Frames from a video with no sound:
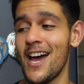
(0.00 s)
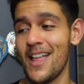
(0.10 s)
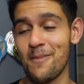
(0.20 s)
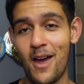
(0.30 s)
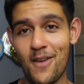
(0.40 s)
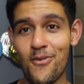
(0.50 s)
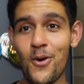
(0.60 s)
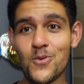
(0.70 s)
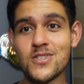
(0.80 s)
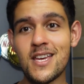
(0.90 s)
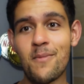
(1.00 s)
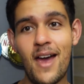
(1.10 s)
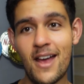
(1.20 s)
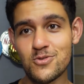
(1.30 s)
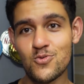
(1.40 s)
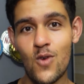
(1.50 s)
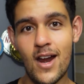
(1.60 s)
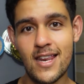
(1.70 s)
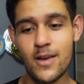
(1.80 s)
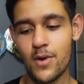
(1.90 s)
Like my phone was here, my hand was
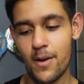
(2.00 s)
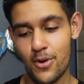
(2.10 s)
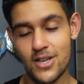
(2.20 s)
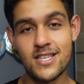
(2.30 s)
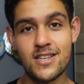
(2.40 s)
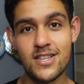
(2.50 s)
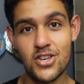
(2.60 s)
rattling when I pressed